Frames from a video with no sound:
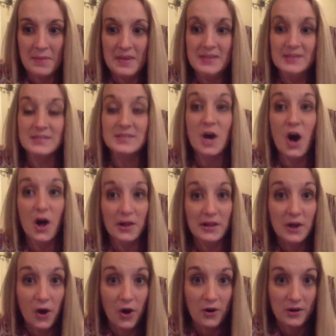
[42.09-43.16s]
is Holly
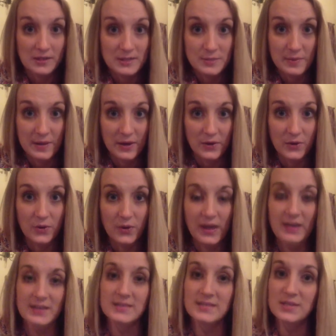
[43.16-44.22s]
Harness Pickle and
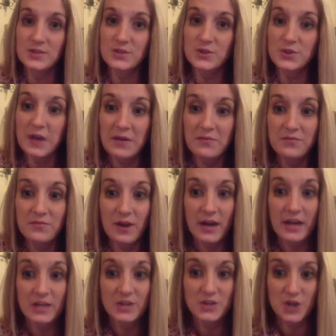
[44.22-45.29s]
a sister named
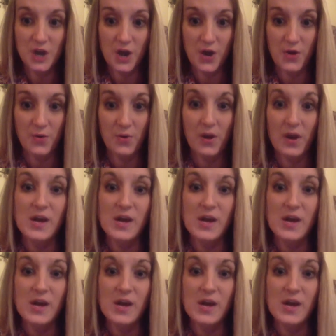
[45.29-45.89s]
Franny Joe.